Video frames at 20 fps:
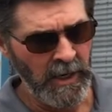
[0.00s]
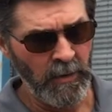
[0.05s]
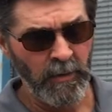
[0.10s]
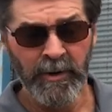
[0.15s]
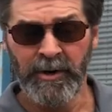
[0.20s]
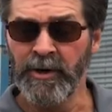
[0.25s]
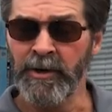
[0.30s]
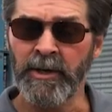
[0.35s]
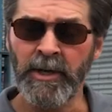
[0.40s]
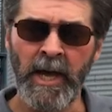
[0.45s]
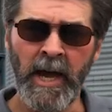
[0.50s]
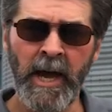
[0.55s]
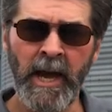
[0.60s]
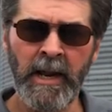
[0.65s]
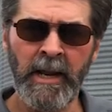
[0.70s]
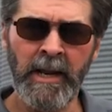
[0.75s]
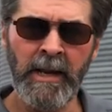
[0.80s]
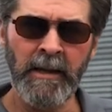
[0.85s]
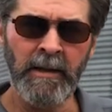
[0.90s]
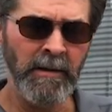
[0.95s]
When you're
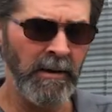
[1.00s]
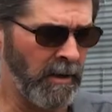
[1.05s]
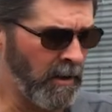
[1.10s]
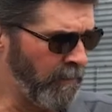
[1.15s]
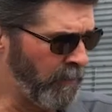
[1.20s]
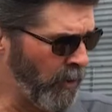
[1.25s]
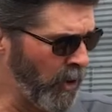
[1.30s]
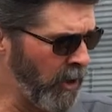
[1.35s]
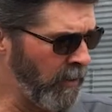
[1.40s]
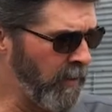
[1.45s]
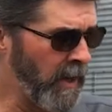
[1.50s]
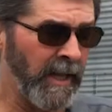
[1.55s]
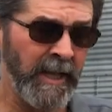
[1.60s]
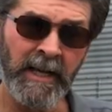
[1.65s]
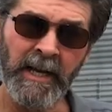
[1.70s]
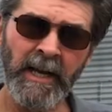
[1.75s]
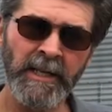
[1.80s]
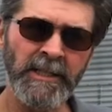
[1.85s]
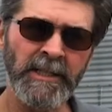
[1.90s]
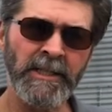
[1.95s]
canning, you can put it by
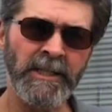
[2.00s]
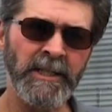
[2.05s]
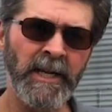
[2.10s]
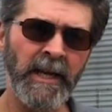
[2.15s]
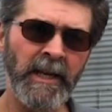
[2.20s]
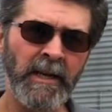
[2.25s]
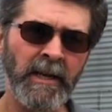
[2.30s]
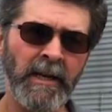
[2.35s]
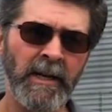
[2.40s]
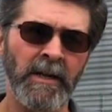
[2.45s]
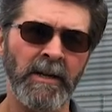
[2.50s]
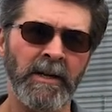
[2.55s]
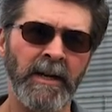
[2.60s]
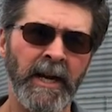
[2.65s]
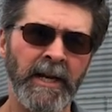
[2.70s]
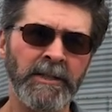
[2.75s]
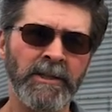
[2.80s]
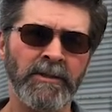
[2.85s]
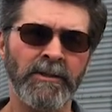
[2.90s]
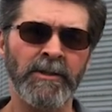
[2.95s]
the kitchen sink and it'll
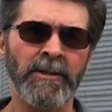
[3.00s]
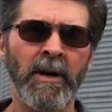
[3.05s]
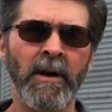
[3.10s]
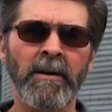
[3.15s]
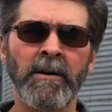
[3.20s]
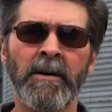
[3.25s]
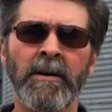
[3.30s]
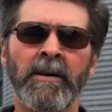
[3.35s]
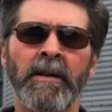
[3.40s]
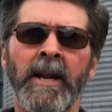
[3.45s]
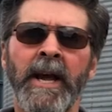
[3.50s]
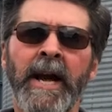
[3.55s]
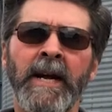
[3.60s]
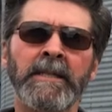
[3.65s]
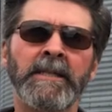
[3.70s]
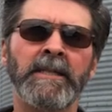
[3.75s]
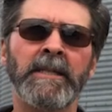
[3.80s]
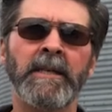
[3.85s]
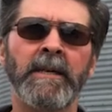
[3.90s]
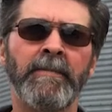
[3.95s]
catch those doggone
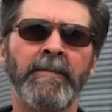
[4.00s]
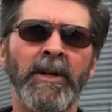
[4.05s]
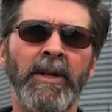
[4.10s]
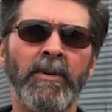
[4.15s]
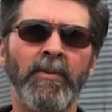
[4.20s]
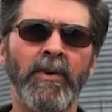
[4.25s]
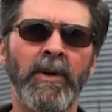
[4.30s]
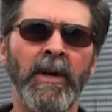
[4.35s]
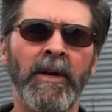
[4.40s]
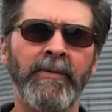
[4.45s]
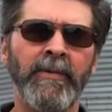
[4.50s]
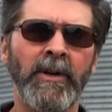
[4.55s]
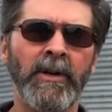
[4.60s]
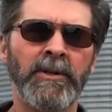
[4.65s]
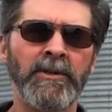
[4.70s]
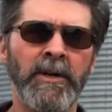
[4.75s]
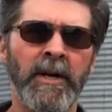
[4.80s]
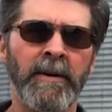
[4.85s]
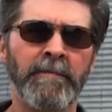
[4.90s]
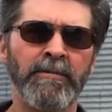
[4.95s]
gnats that come in whenever you're
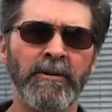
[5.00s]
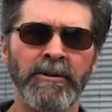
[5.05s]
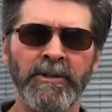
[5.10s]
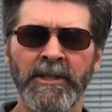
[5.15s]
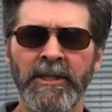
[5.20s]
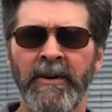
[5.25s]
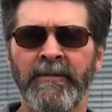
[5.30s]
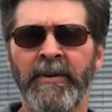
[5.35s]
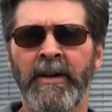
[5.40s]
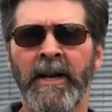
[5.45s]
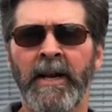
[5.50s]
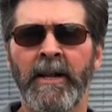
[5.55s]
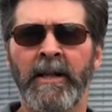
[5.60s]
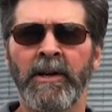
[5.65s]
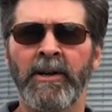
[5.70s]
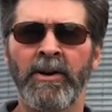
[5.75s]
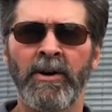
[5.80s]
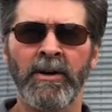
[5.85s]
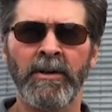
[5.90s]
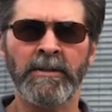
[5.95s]
trying to pull stuff in out of
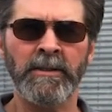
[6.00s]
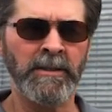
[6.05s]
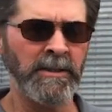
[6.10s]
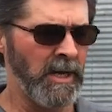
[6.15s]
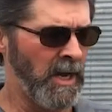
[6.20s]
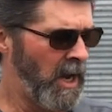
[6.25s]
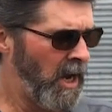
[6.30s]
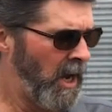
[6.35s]
the garden.